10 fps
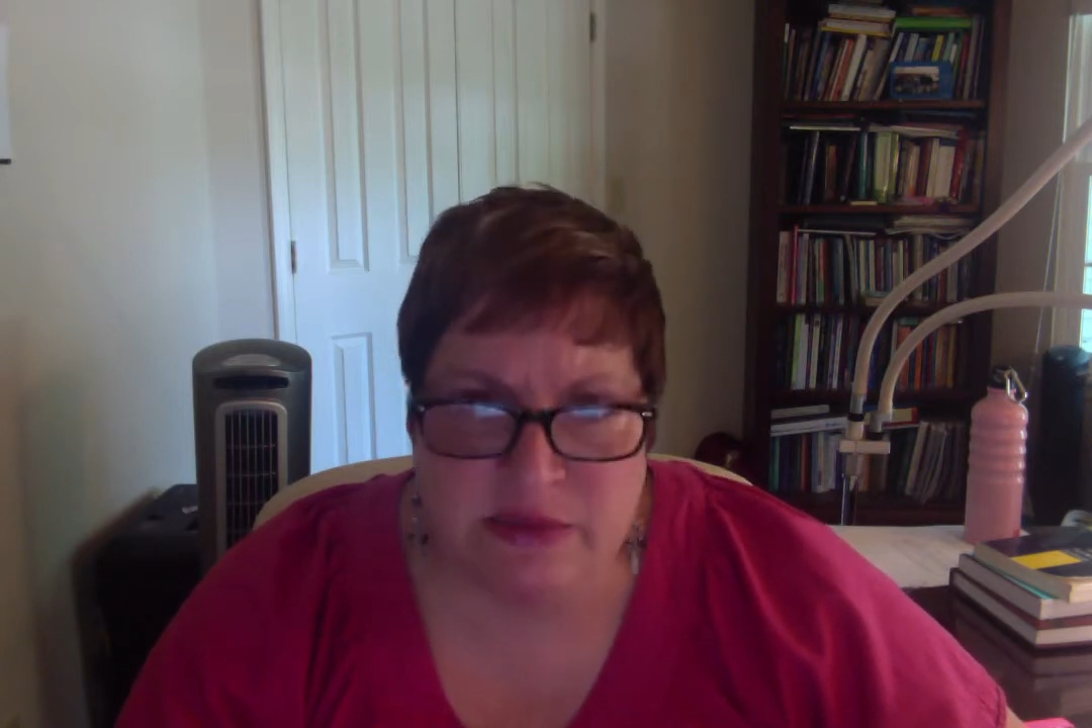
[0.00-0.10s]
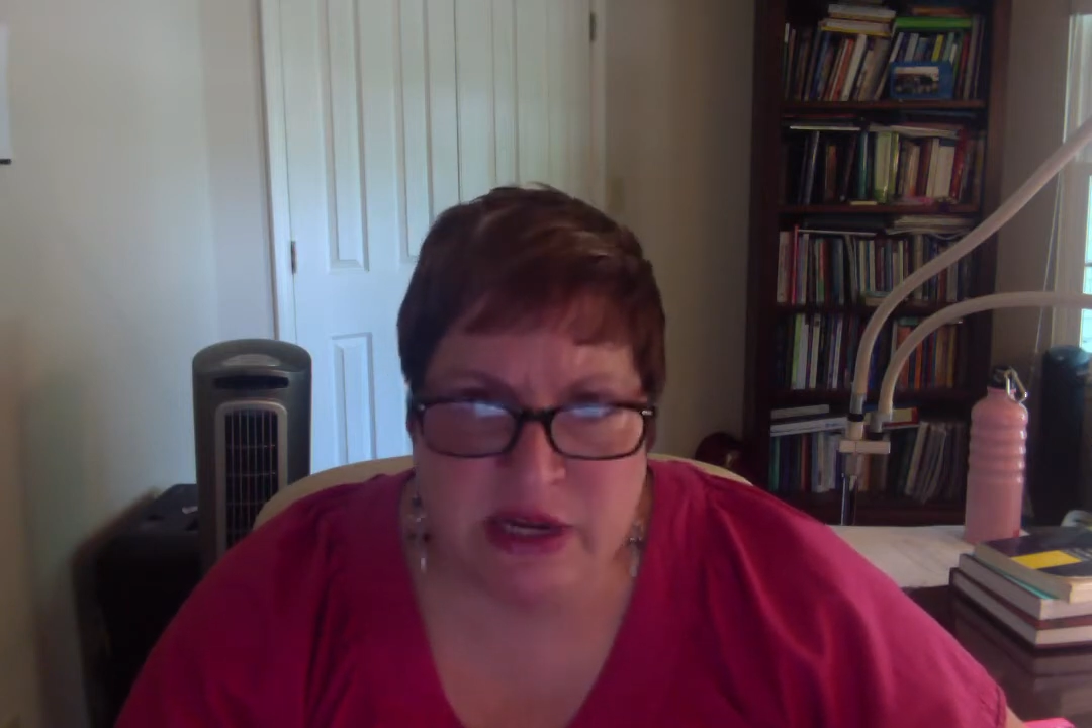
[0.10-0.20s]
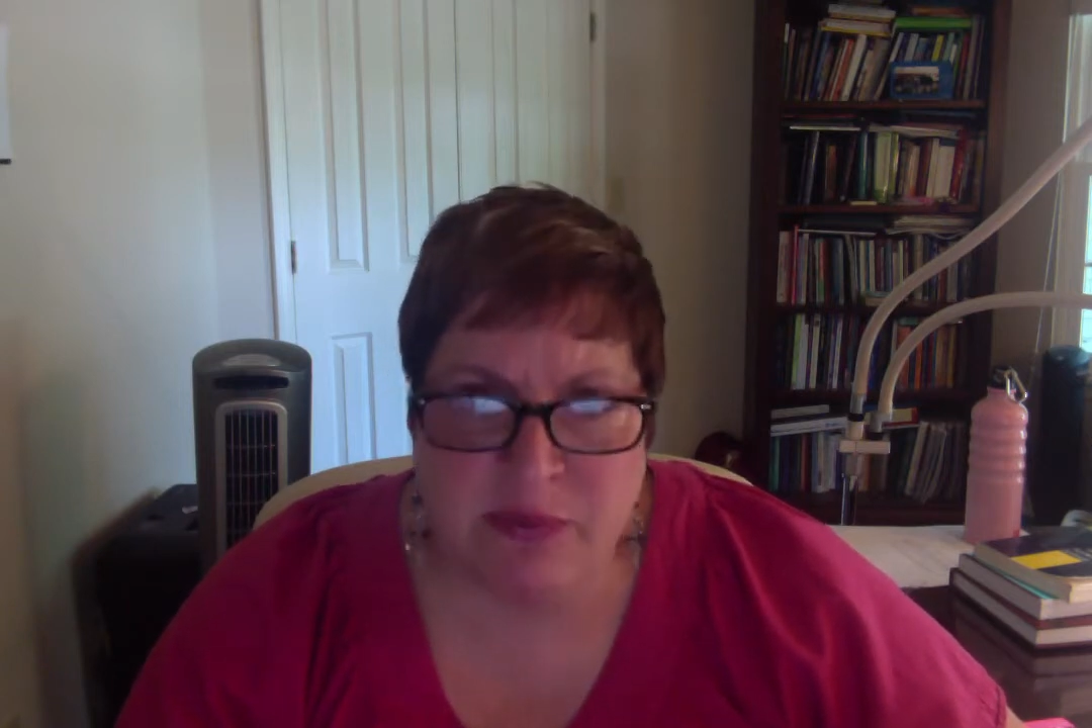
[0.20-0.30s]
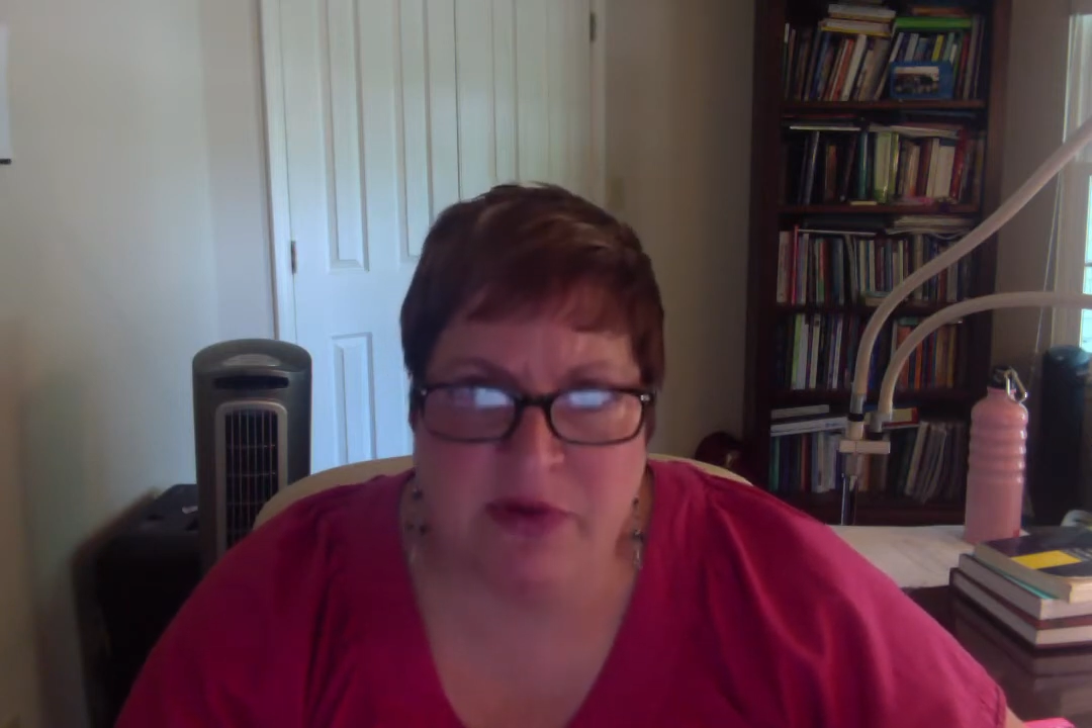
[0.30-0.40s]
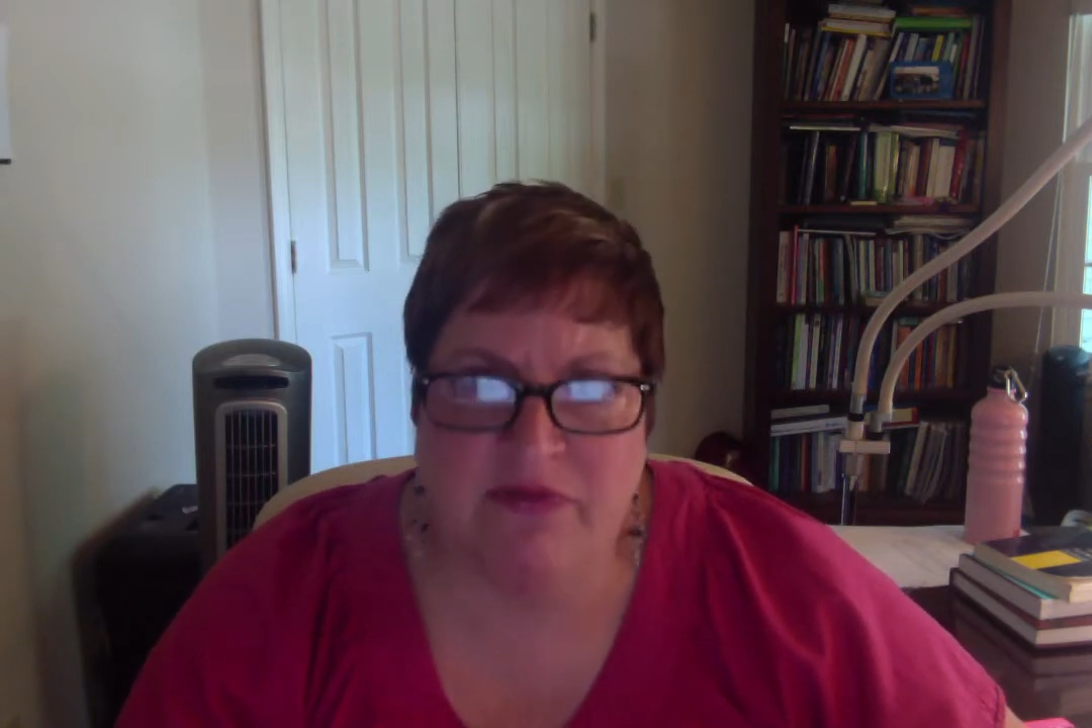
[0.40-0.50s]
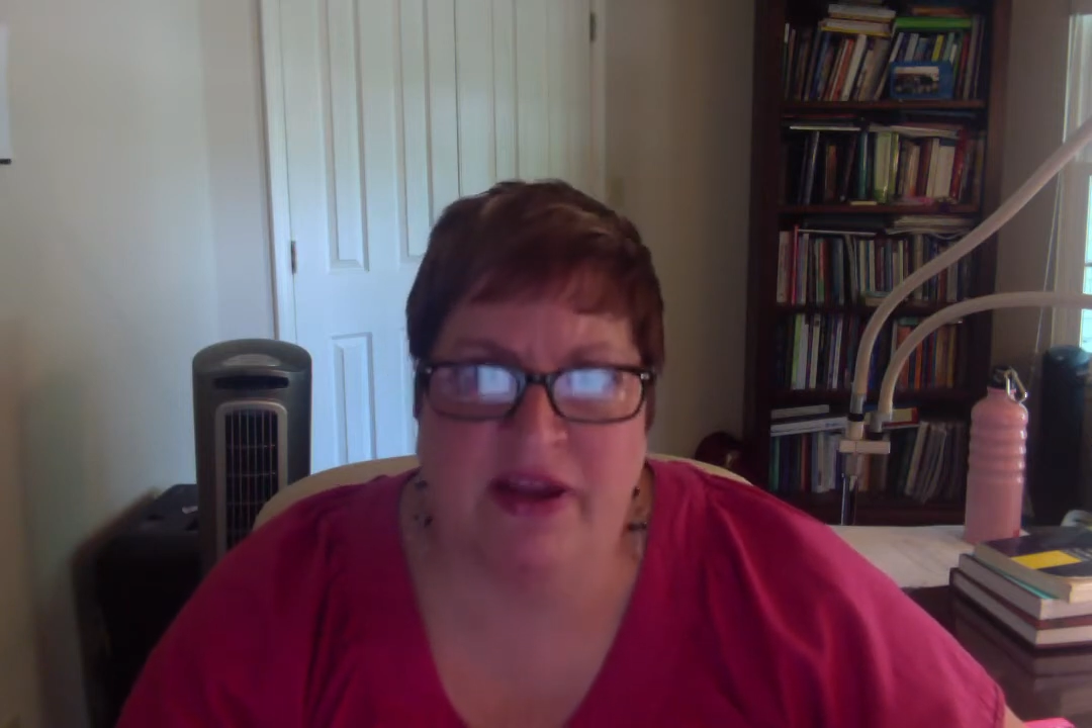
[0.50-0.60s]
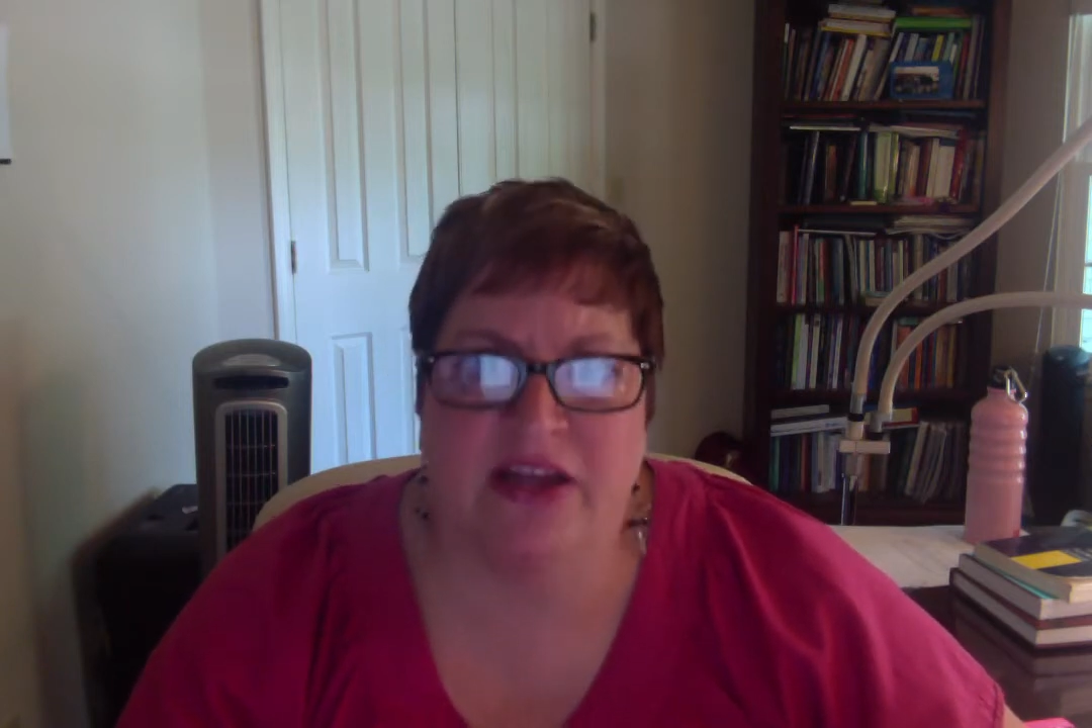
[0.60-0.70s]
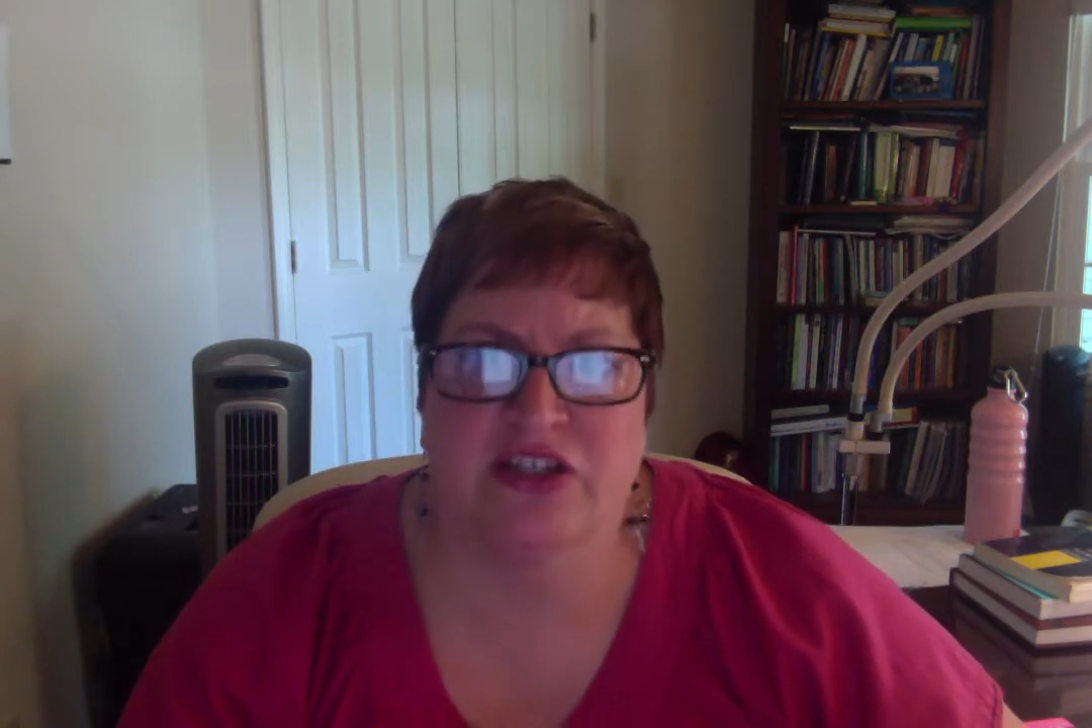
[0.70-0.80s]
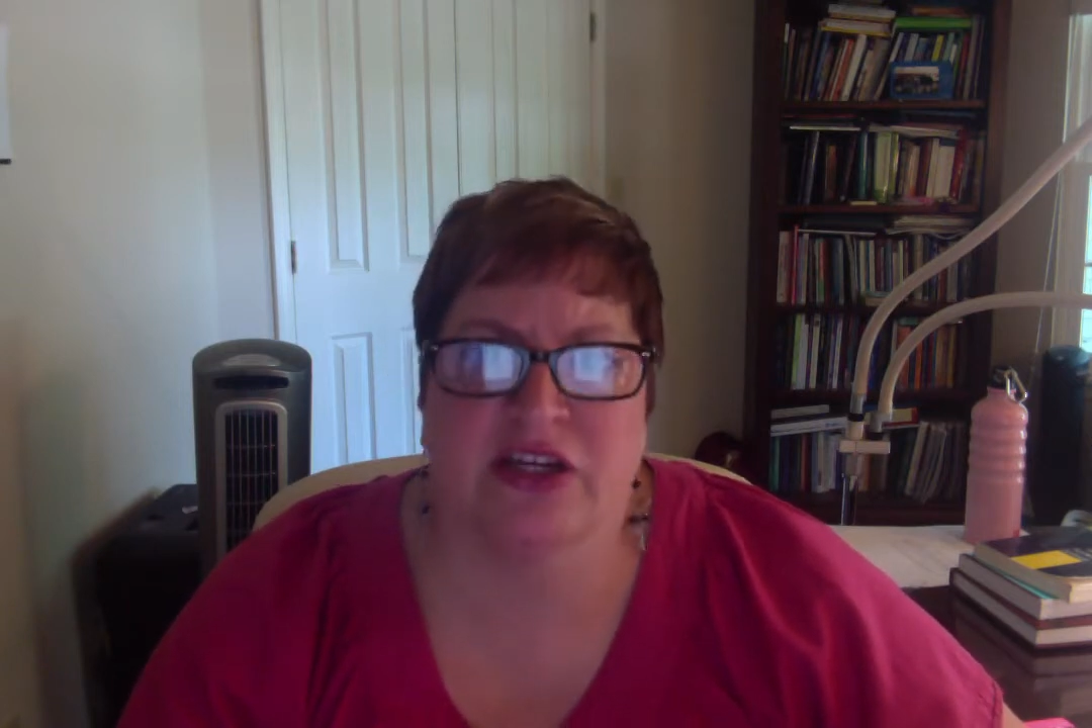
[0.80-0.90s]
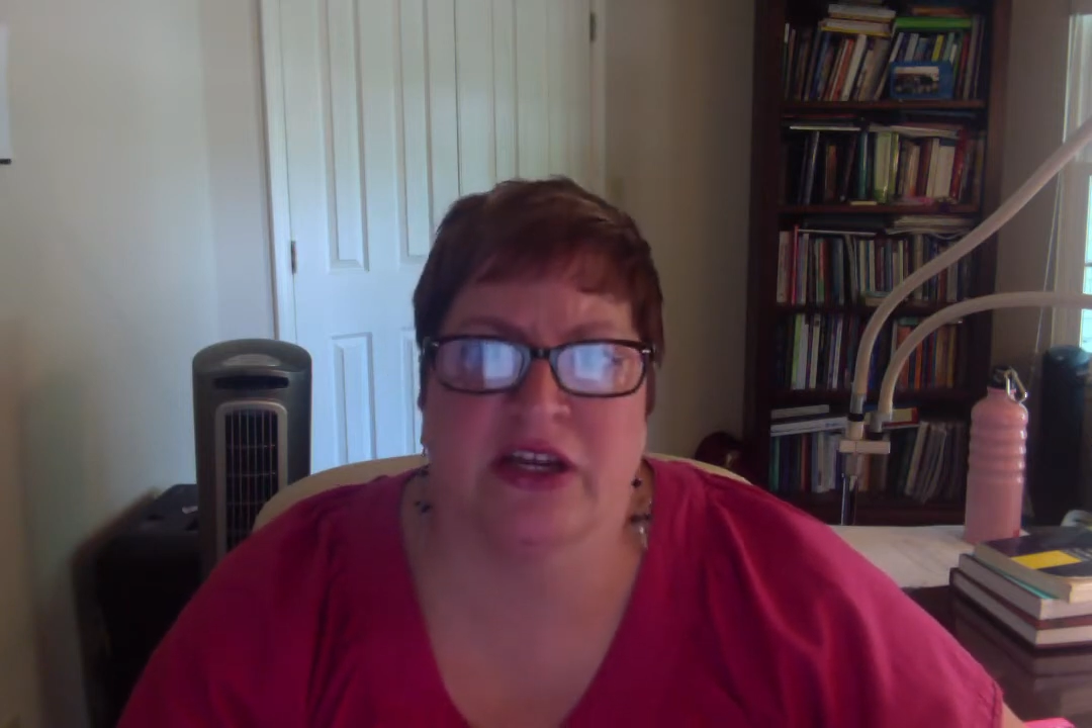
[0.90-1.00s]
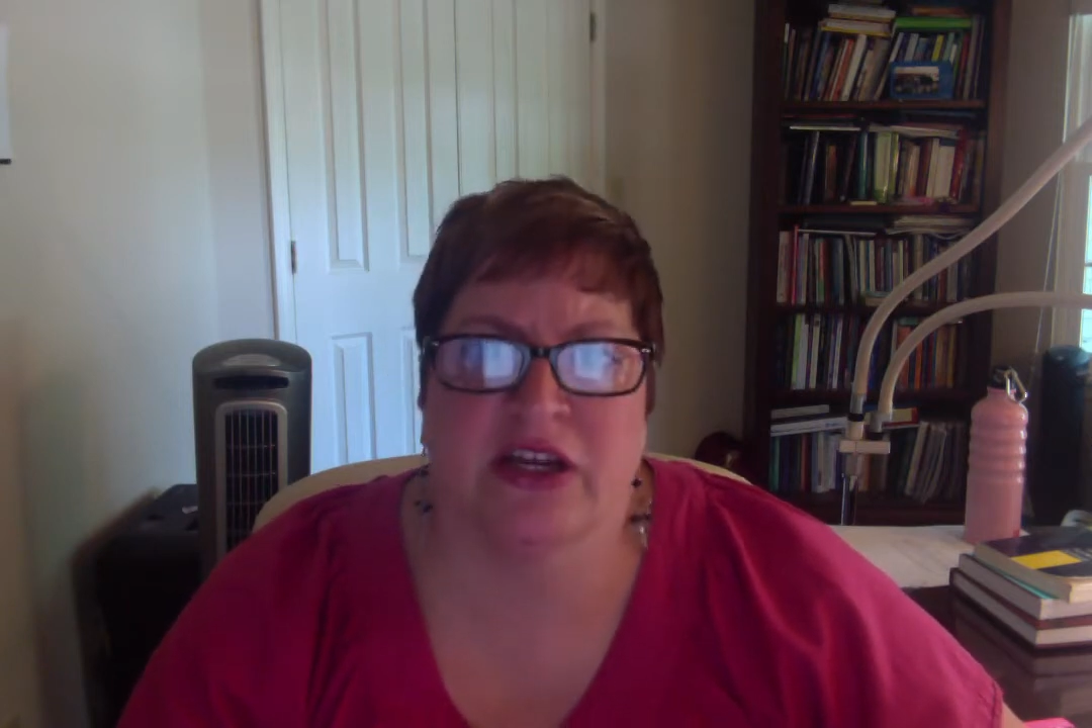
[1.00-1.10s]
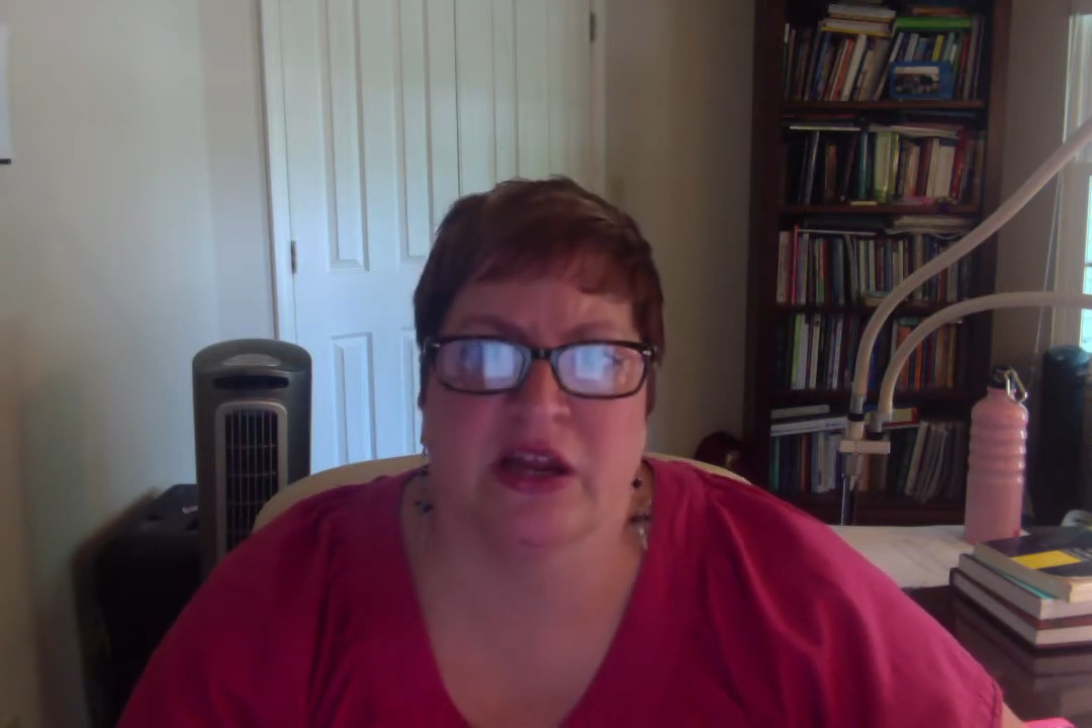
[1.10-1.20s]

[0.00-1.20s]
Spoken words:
deprivation